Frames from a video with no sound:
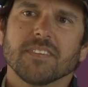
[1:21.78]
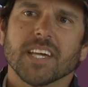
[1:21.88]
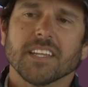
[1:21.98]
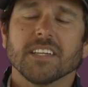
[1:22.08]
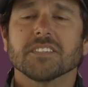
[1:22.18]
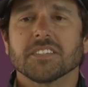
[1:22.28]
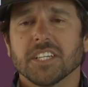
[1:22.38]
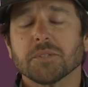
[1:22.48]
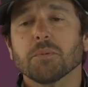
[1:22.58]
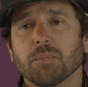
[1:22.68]
And
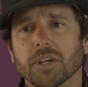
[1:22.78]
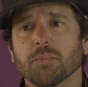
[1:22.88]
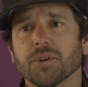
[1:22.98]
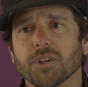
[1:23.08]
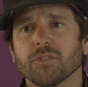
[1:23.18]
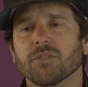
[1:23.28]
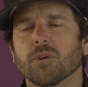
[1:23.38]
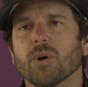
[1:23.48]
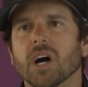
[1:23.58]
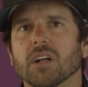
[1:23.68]
he's been playing pretty good for a
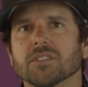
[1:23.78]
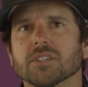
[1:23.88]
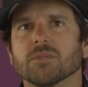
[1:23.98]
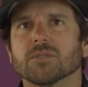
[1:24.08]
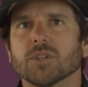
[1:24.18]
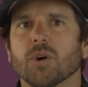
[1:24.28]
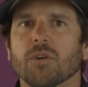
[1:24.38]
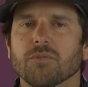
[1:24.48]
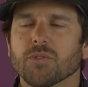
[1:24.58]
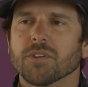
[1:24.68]
while, so
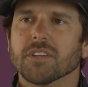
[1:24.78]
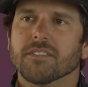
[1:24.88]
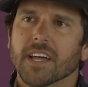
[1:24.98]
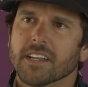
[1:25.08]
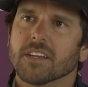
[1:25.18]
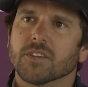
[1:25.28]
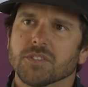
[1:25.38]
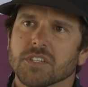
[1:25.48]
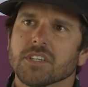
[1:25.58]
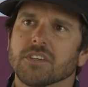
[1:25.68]
hopefully that can
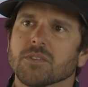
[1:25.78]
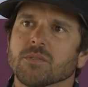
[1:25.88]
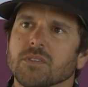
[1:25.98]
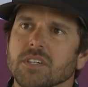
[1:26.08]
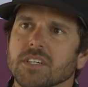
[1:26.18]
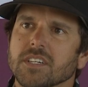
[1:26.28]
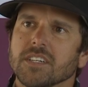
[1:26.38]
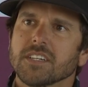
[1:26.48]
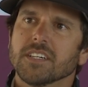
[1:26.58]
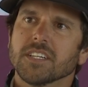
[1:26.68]
continue
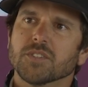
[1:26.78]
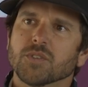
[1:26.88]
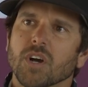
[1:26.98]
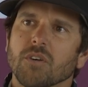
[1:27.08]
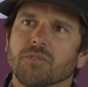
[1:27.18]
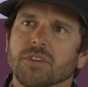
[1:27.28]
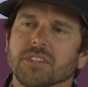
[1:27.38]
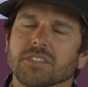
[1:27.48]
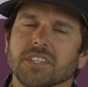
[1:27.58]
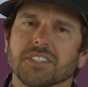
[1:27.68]
into
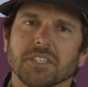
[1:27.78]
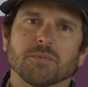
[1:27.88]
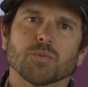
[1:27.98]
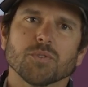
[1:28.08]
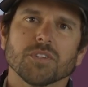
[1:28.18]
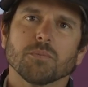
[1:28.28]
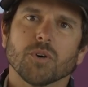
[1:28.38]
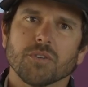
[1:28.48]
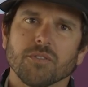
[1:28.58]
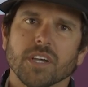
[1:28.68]
conference. He seems really
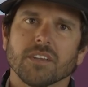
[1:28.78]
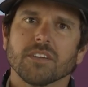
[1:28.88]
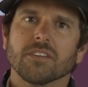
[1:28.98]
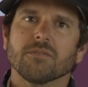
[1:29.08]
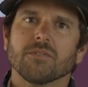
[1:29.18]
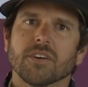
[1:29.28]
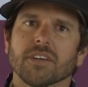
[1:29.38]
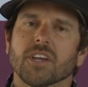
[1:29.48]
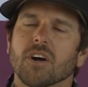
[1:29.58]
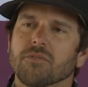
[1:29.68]
motivated,
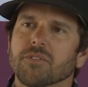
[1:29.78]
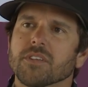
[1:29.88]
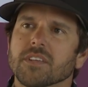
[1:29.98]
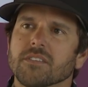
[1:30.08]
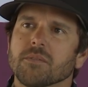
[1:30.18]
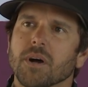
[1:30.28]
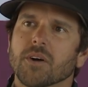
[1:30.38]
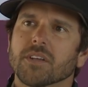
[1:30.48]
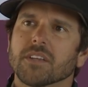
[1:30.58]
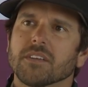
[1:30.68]
very confident
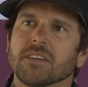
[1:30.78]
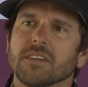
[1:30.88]
about it.